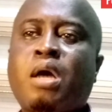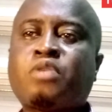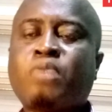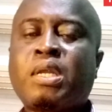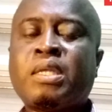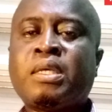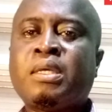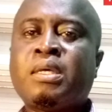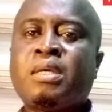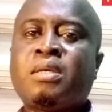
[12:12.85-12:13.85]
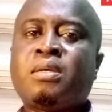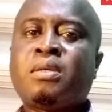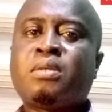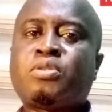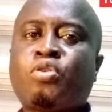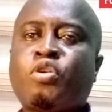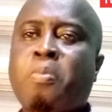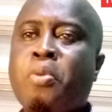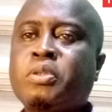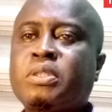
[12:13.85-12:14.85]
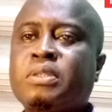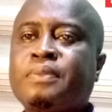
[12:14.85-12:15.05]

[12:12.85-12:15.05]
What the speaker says: actually saw your post.